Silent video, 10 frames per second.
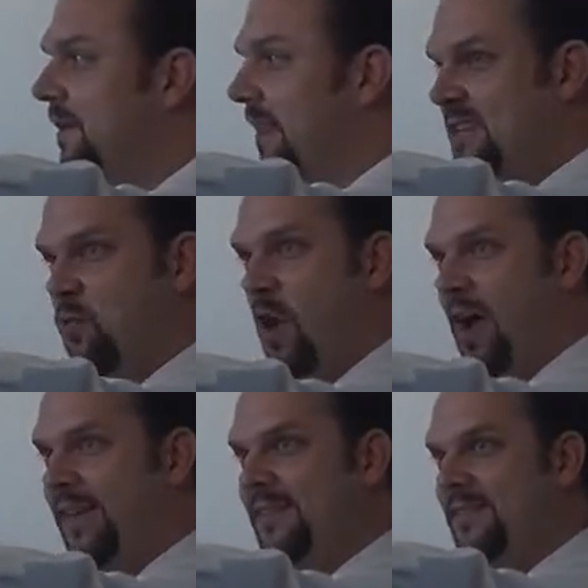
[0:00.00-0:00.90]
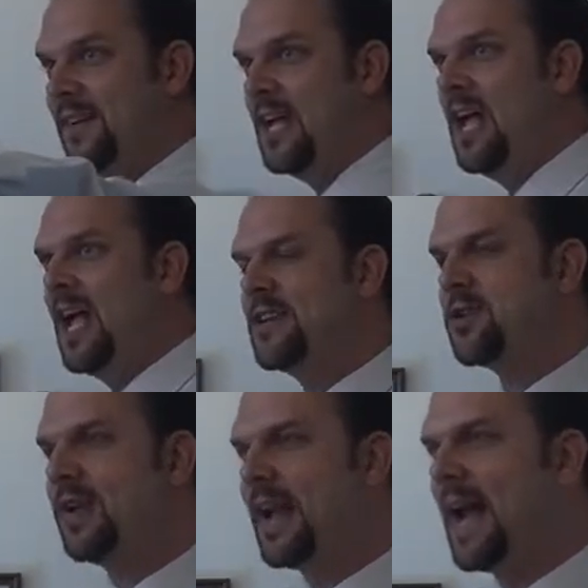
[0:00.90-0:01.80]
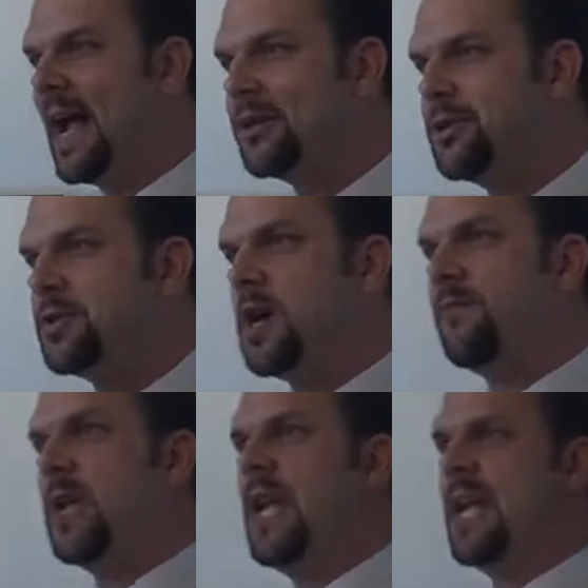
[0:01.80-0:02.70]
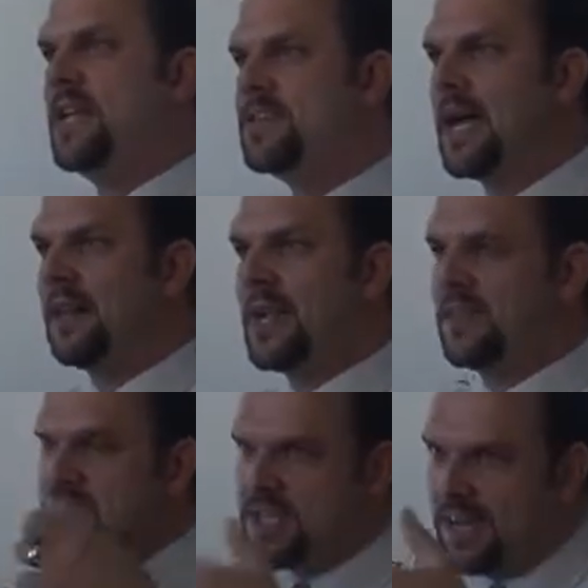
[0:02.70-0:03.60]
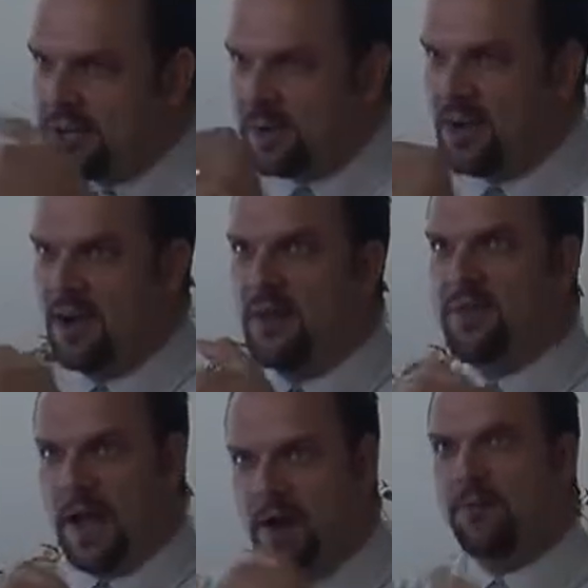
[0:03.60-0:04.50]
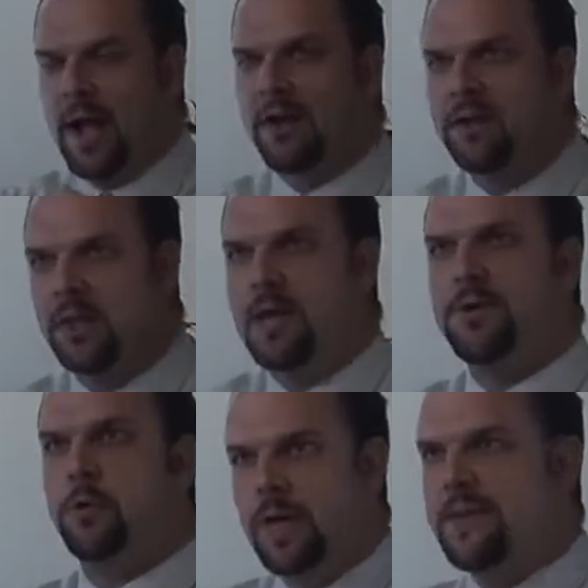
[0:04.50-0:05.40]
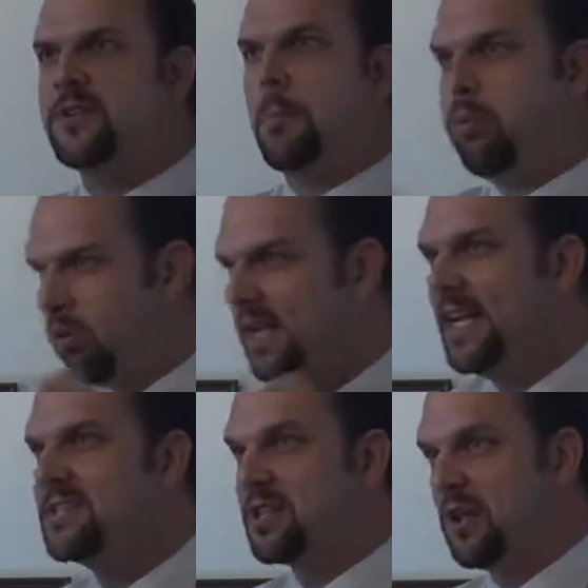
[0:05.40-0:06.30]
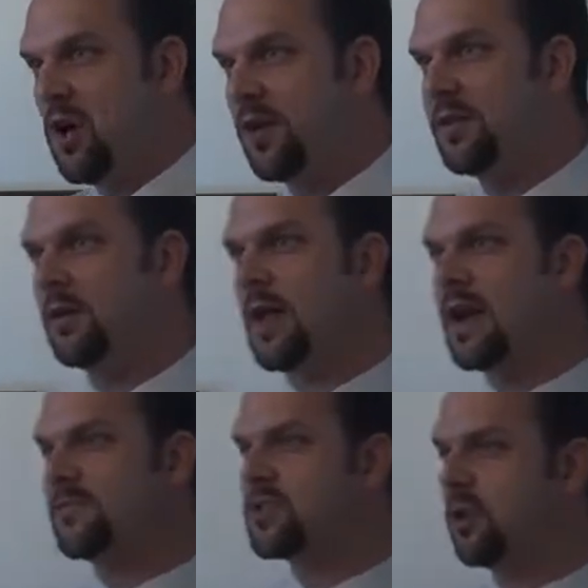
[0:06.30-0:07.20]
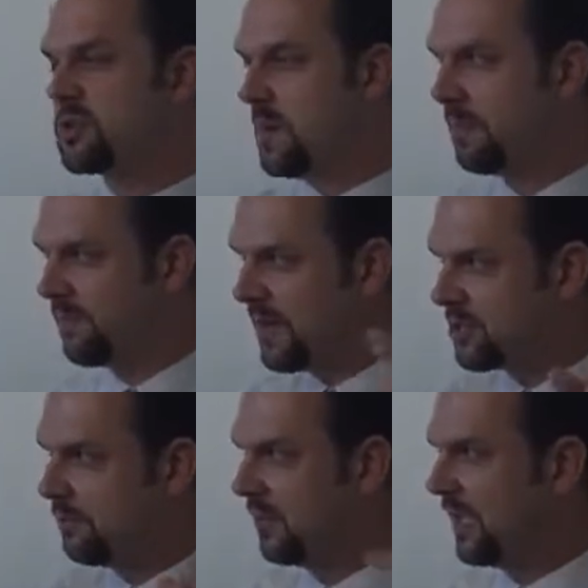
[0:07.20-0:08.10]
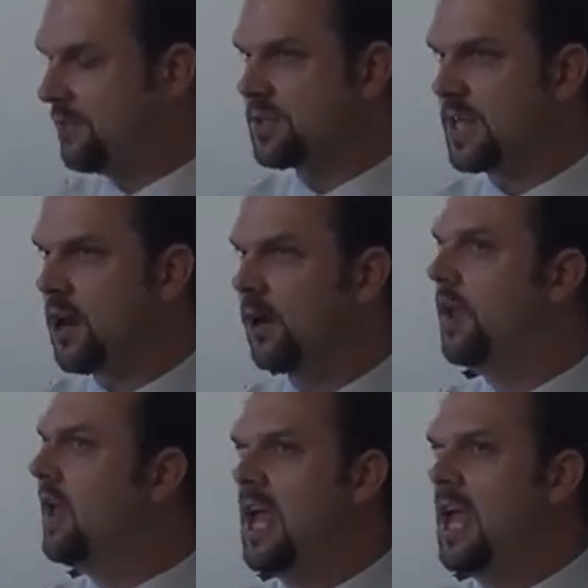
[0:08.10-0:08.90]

That's one. And so you got to ask yourself, is that like the center of how you live? You live to please the Lord. There are a lot of, so to speak, professing believers that aren't.